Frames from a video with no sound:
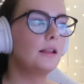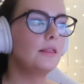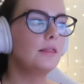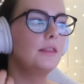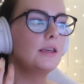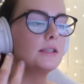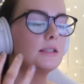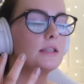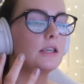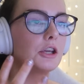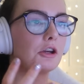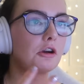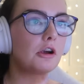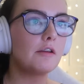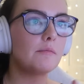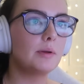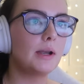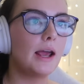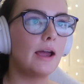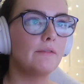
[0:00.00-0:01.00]
This year
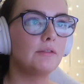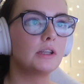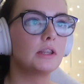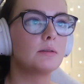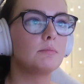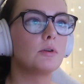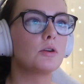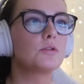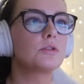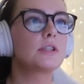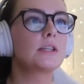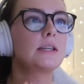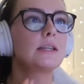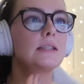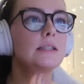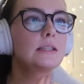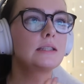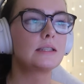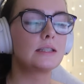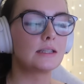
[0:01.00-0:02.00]
I've been having the most
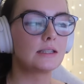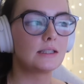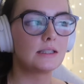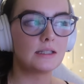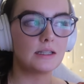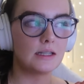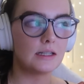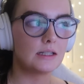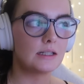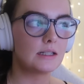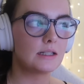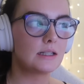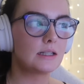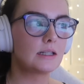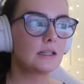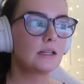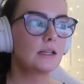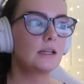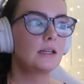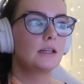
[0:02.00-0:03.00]

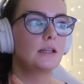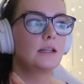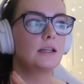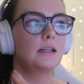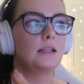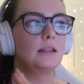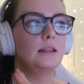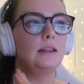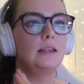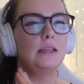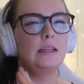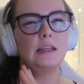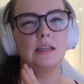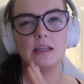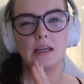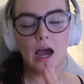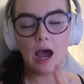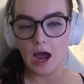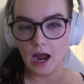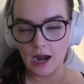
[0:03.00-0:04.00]
consistent
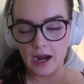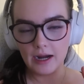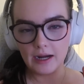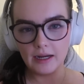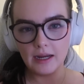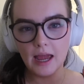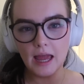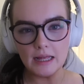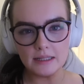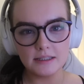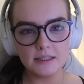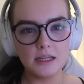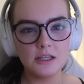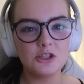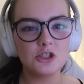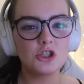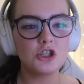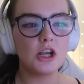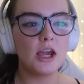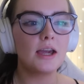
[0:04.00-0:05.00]
high
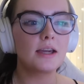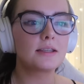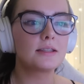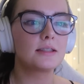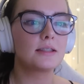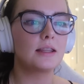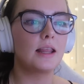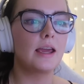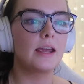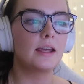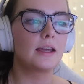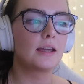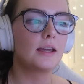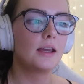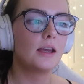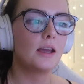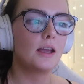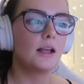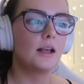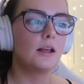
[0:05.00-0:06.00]
AdSense checks. Like,
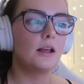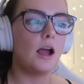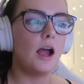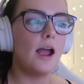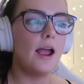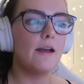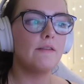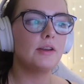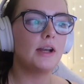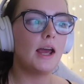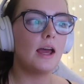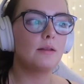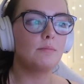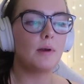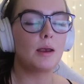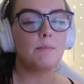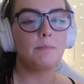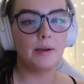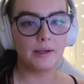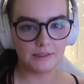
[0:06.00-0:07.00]
I haven't had
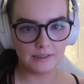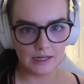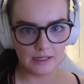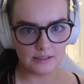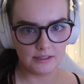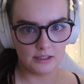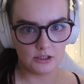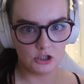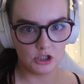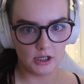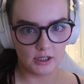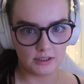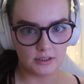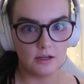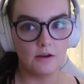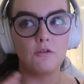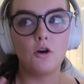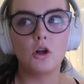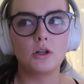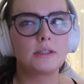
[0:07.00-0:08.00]
my best AdSense checks
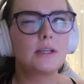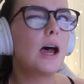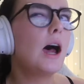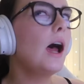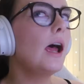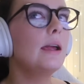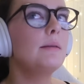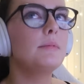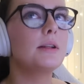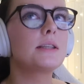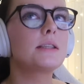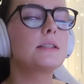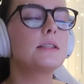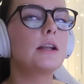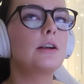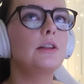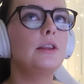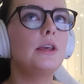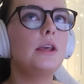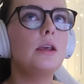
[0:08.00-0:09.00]
of all time
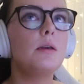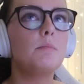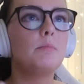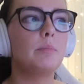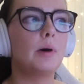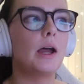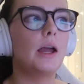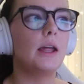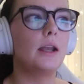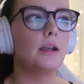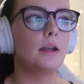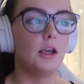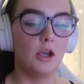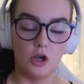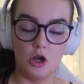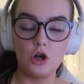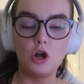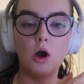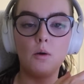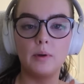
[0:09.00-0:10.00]
necessarily, but
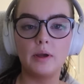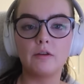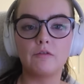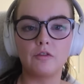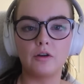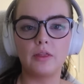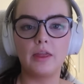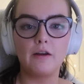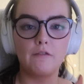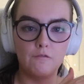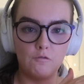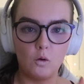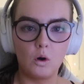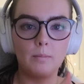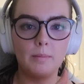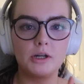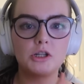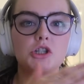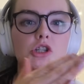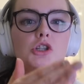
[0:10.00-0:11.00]
going for like 4
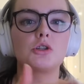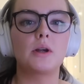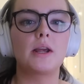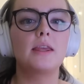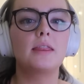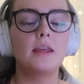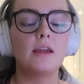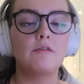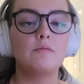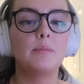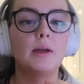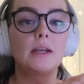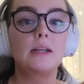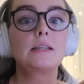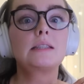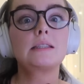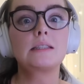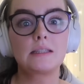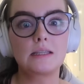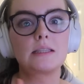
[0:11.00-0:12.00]
months straight, they've been
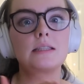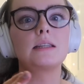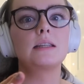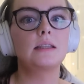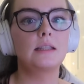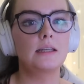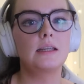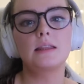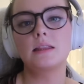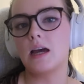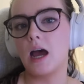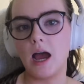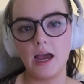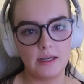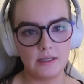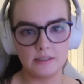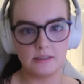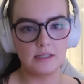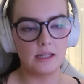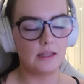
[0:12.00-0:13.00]
consistently the
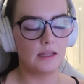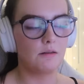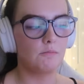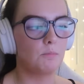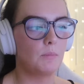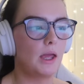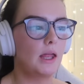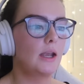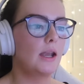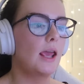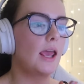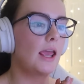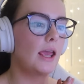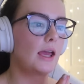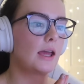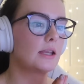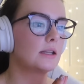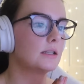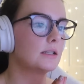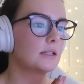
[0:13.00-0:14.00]
highest that they've been,
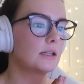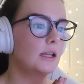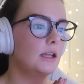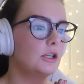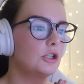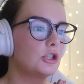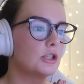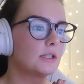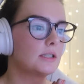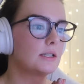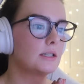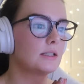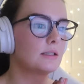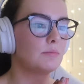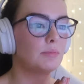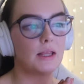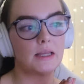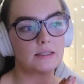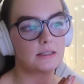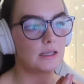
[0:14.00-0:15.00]
and it just is a
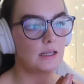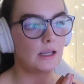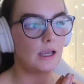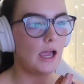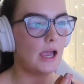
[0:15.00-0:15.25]
blessing.